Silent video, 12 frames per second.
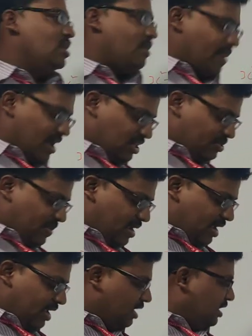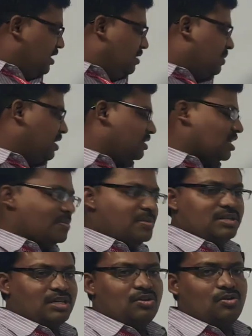minus b plus or
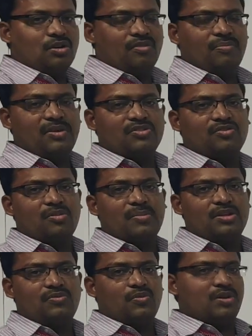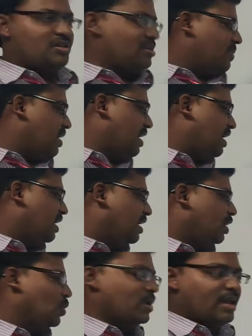minus under root of b square minus 4ac
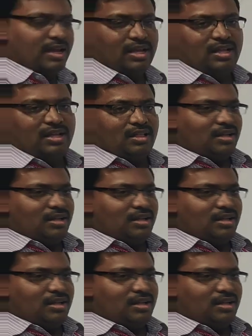by 2a.